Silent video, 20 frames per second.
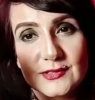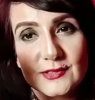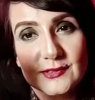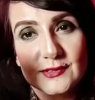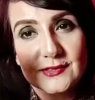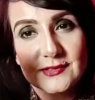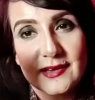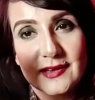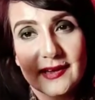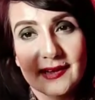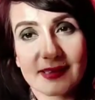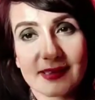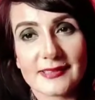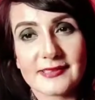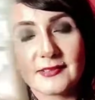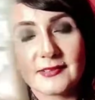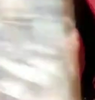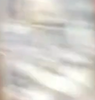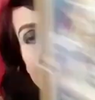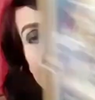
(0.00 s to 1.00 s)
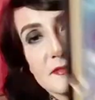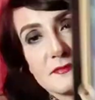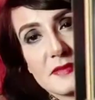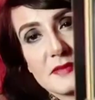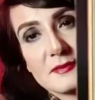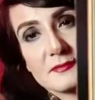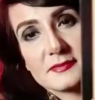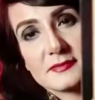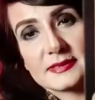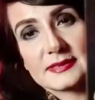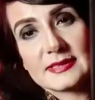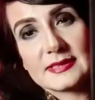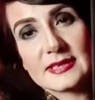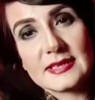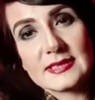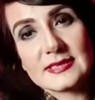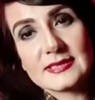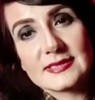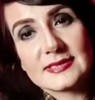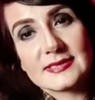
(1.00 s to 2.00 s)
not right. Remember
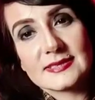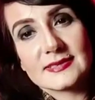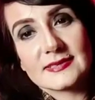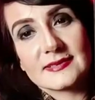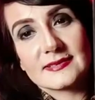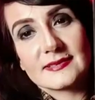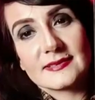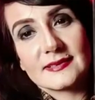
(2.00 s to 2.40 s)
this.